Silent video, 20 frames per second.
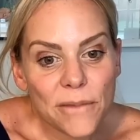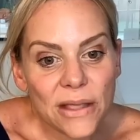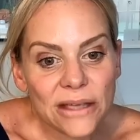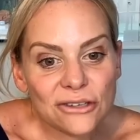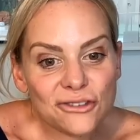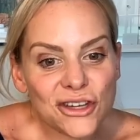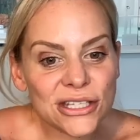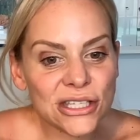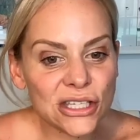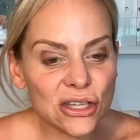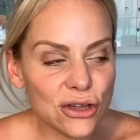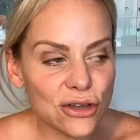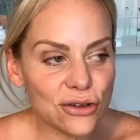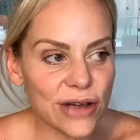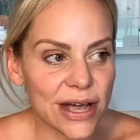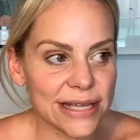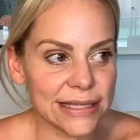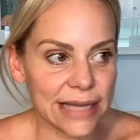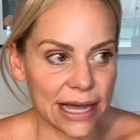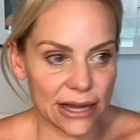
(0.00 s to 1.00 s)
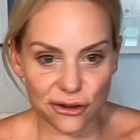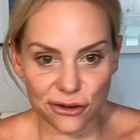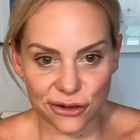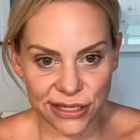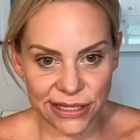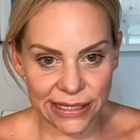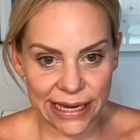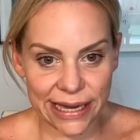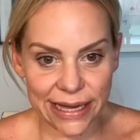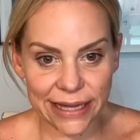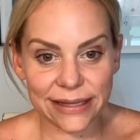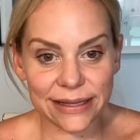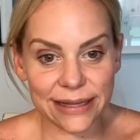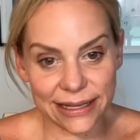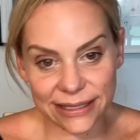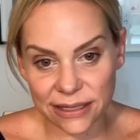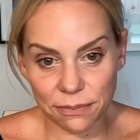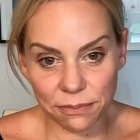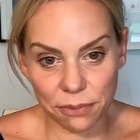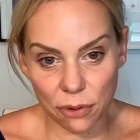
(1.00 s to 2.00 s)
Just so you guys understand,
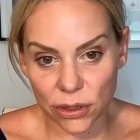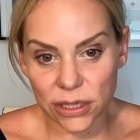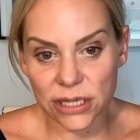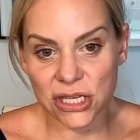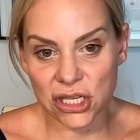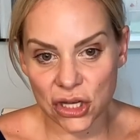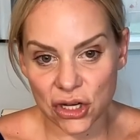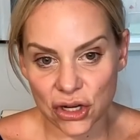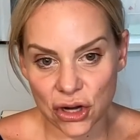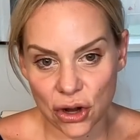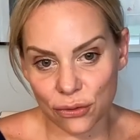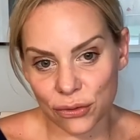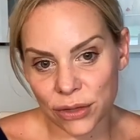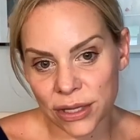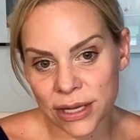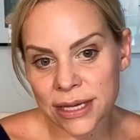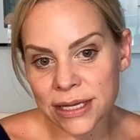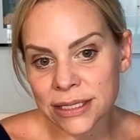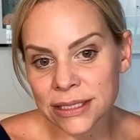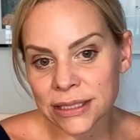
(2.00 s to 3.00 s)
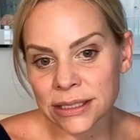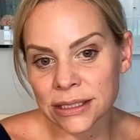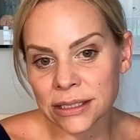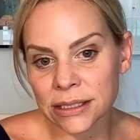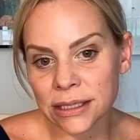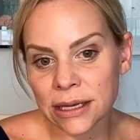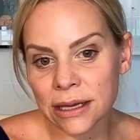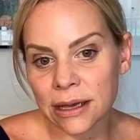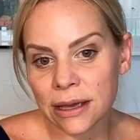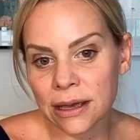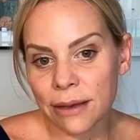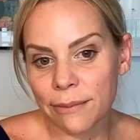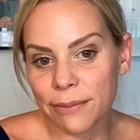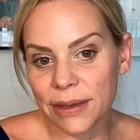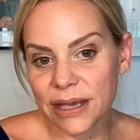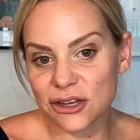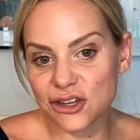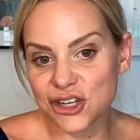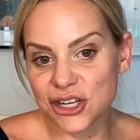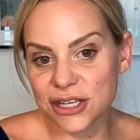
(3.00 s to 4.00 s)
it's important to know this,
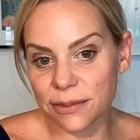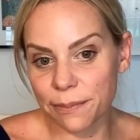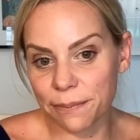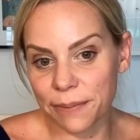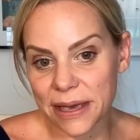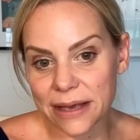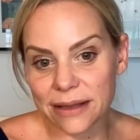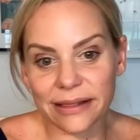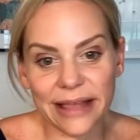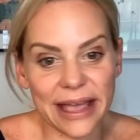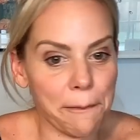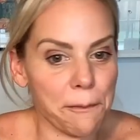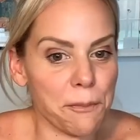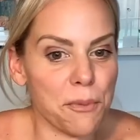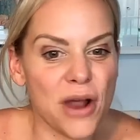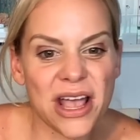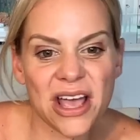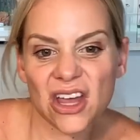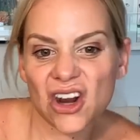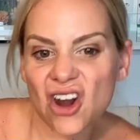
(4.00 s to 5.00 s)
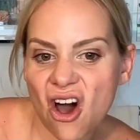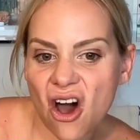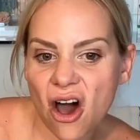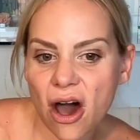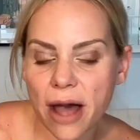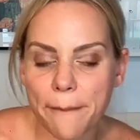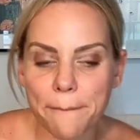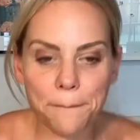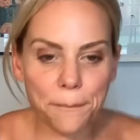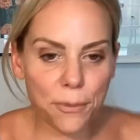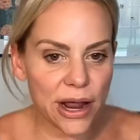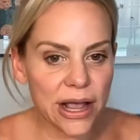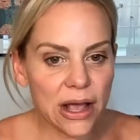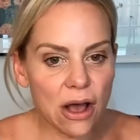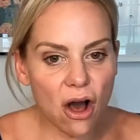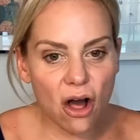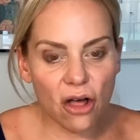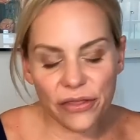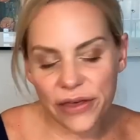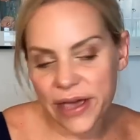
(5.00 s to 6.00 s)
because she's a big, like, bring it on, bring all the